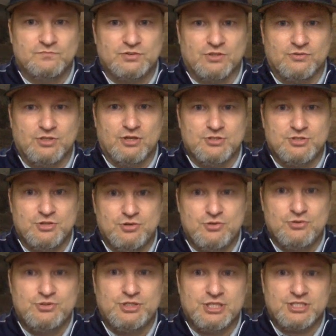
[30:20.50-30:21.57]
So those of you
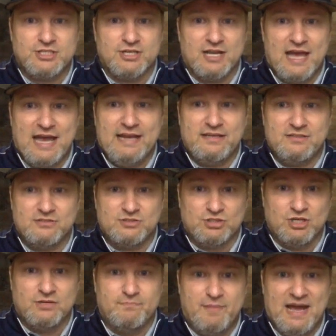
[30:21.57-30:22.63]
who just like
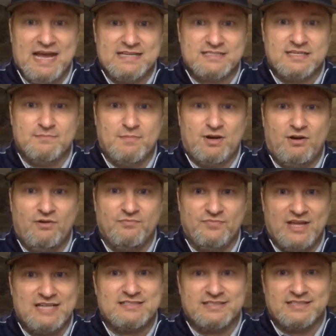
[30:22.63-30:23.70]
good basketball,
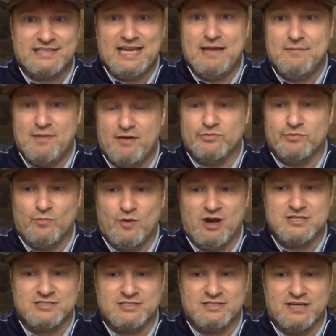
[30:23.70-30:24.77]
that's the game I would
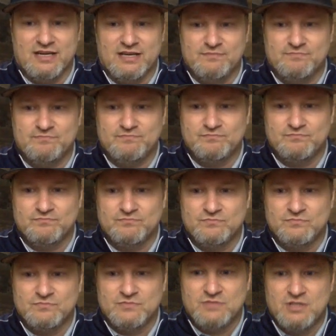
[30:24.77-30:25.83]
watch tonight.
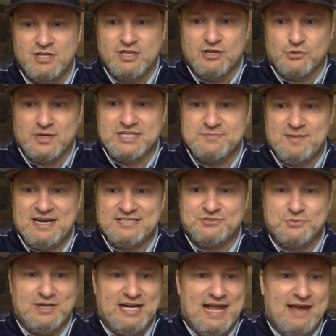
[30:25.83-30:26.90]
Grizz
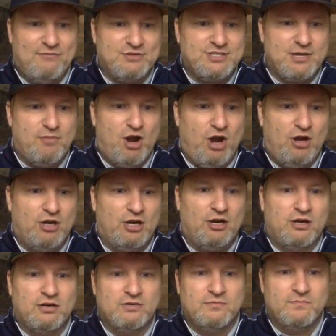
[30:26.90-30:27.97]
-3.5. What's up,
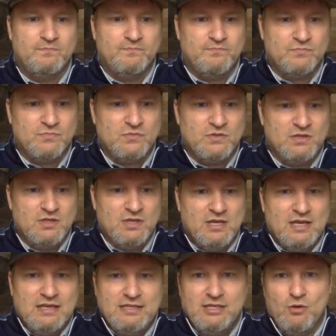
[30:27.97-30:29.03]
Hurdler?
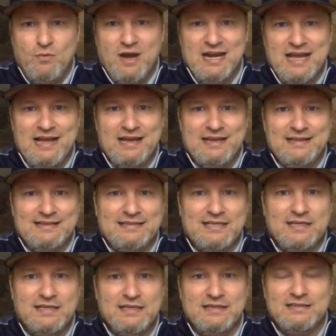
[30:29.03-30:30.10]
You know what?
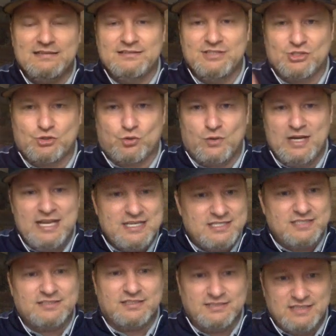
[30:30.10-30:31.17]
The
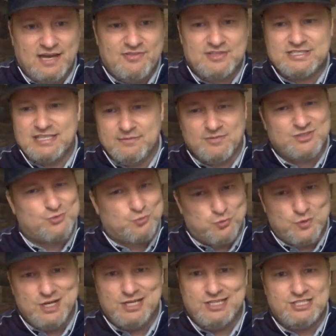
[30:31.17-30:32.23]
Grizz is another team that's
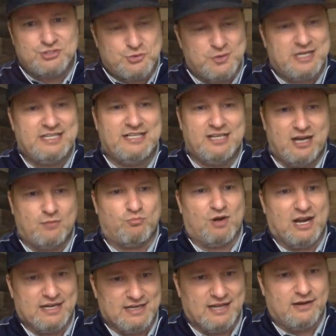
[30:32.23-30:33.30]
really trending up
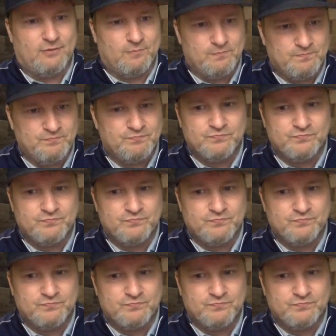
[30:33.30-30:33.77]
right now.